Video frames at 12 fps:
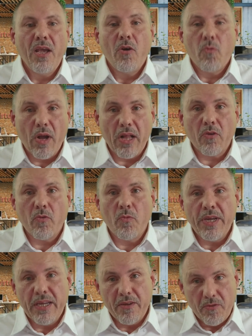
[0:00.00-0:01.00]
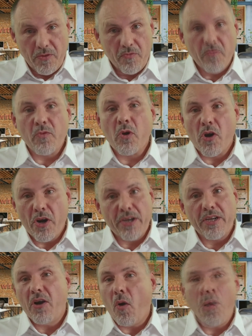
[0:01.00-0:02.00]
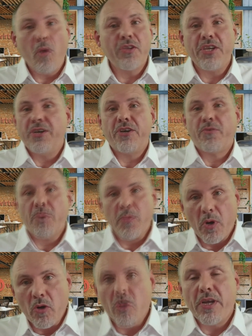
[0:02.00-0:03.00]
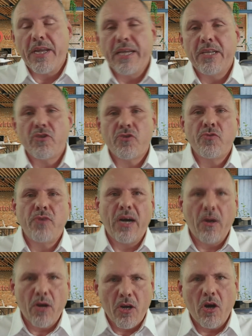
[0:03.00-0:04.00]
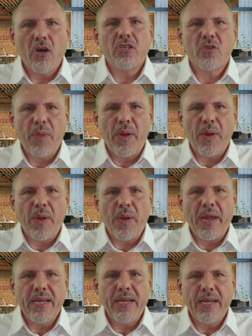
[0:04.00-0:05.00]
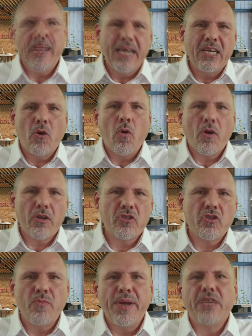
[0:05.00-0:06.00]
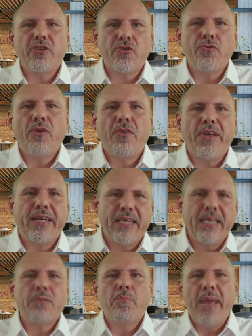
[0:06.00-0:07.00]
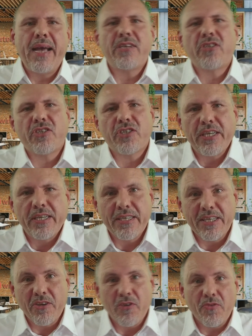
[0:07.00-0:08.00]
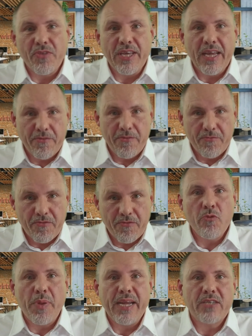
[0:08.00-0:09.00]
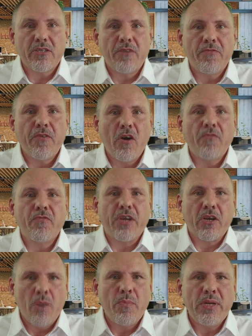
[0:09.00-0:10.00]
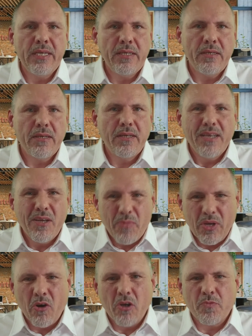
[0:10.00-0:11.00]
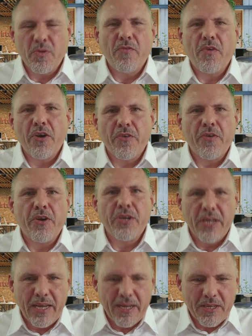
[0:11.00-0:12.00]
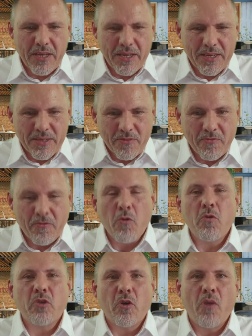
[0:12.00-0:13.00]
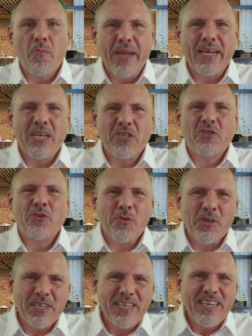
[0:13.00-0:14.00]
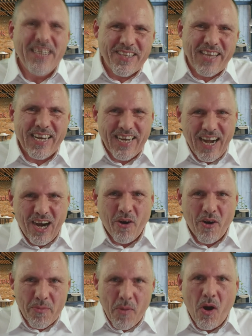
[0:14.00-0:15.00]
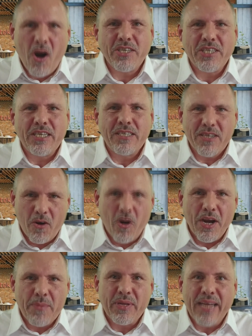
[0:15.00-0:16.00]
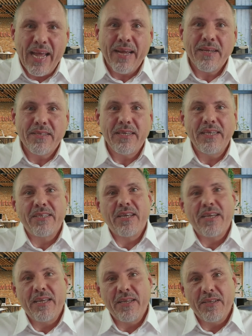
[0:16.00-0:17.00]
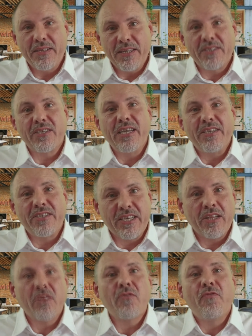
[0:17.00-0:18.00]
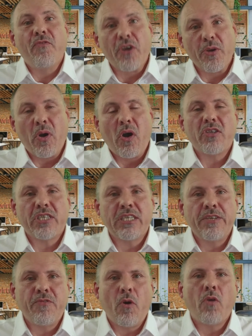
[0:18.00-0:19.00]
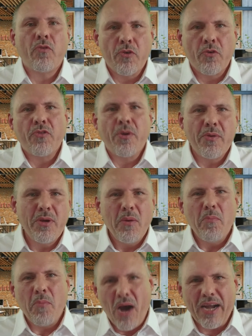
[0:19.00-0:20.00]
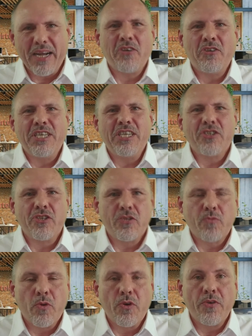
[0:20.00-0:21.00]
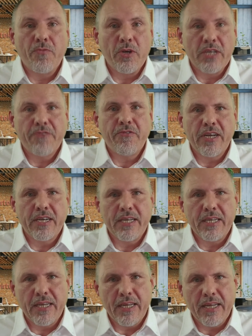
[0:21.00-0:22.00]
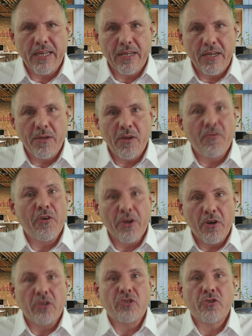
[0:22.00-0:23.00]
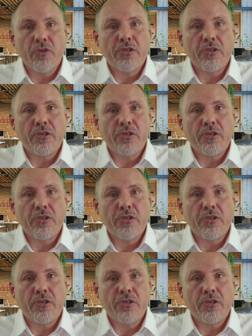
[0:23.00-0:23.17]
Well, all year we were looking into our cost base in order to make sure that it matched, the revenue base of the company, because we're very, very focused on making sure that our margins, our EBITDA, is still very positive, although the market conditions were definitely very uncertain